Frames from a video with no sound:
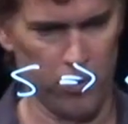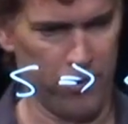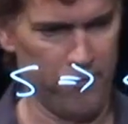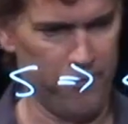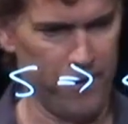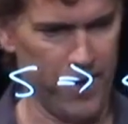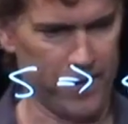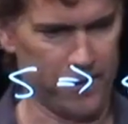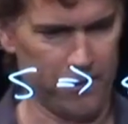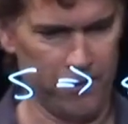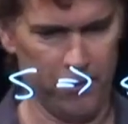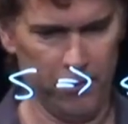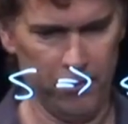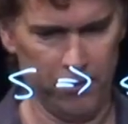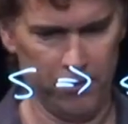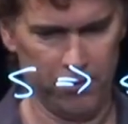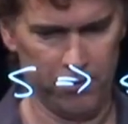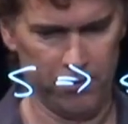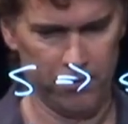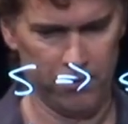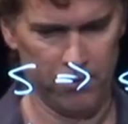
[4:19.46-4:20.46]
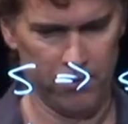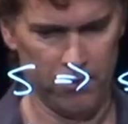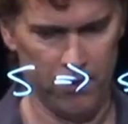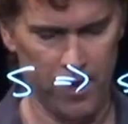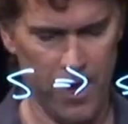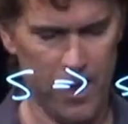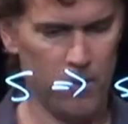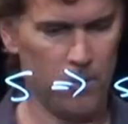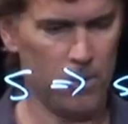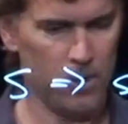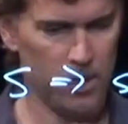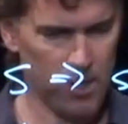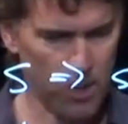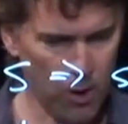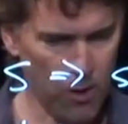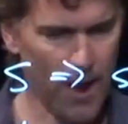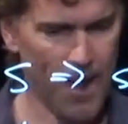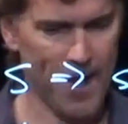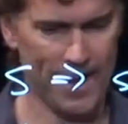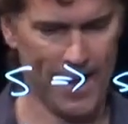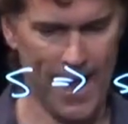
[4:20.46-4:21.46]
with vectors, right? We
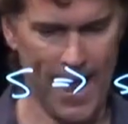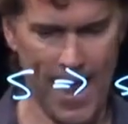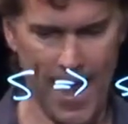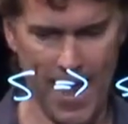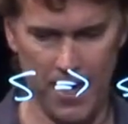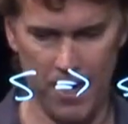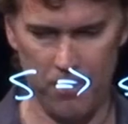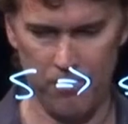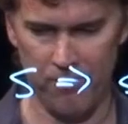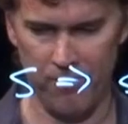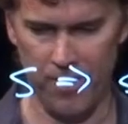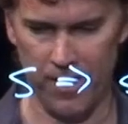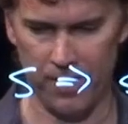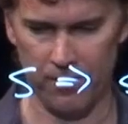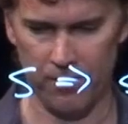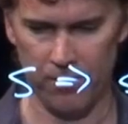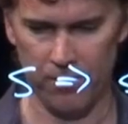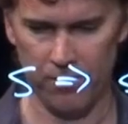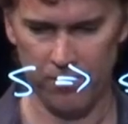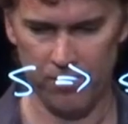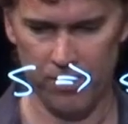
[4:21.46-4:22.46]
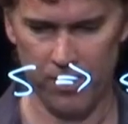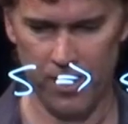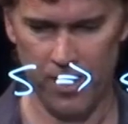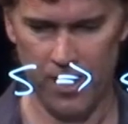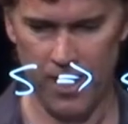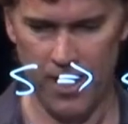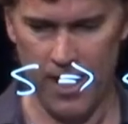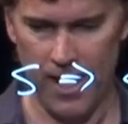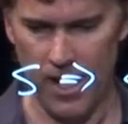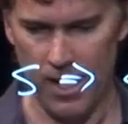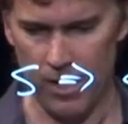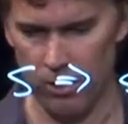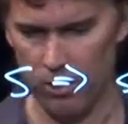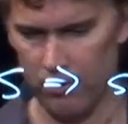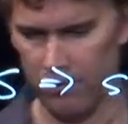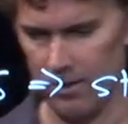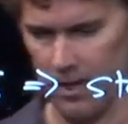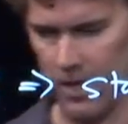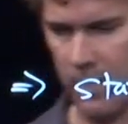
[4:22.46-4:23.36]
know how to add up vectors. It looks